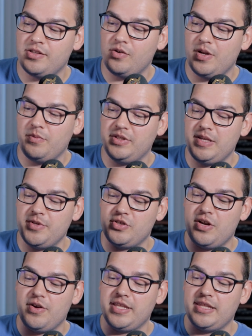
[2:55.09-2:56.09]
so I will
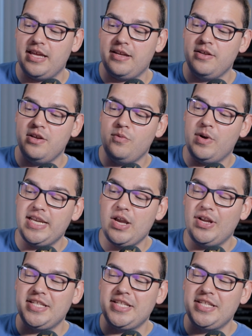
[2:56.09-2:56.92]
demonstrate right now.